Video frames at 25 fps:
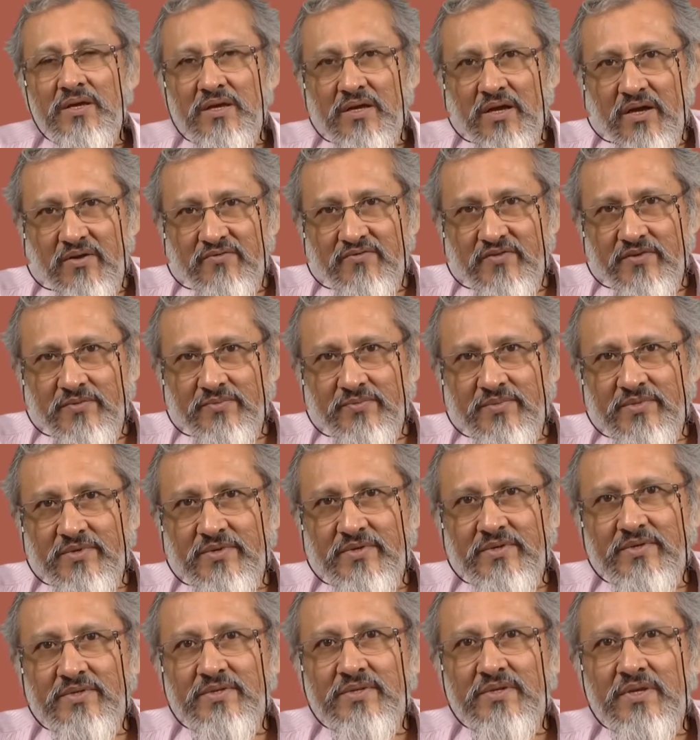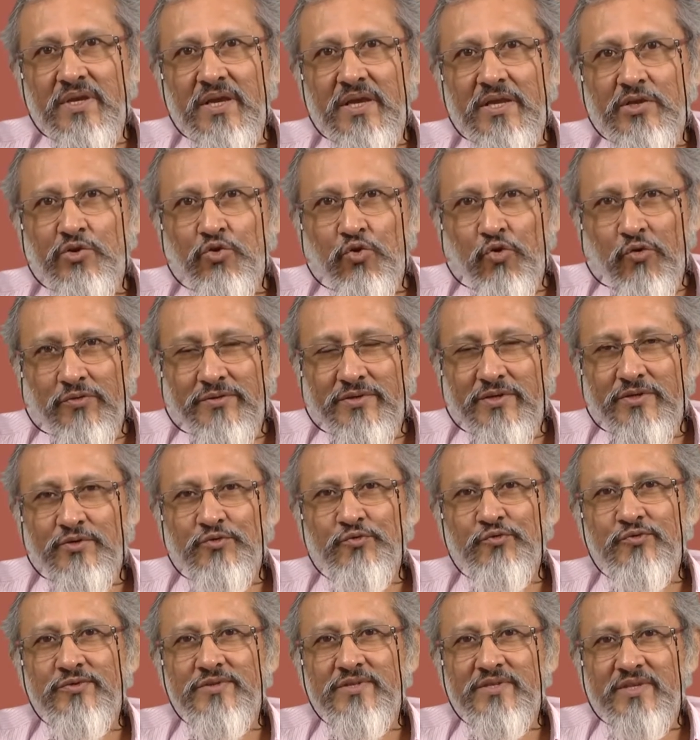government in order
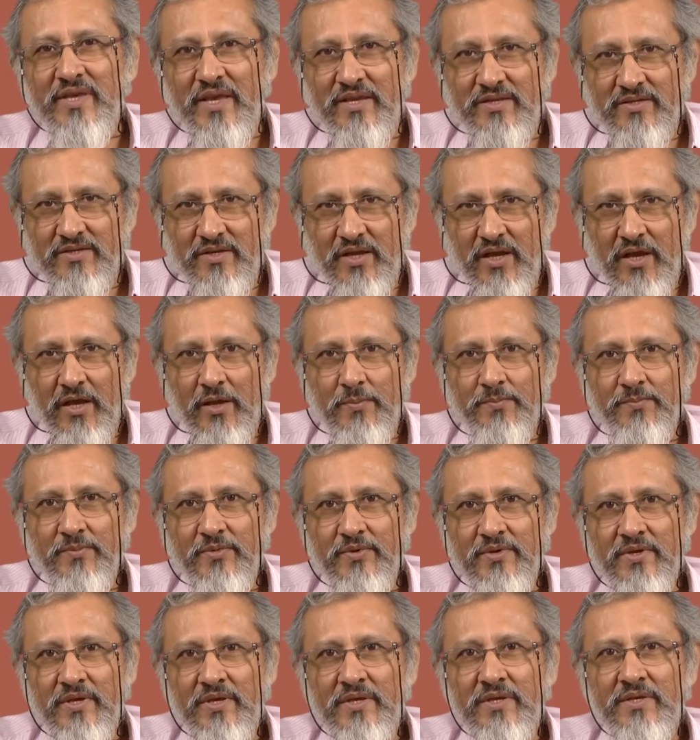to set up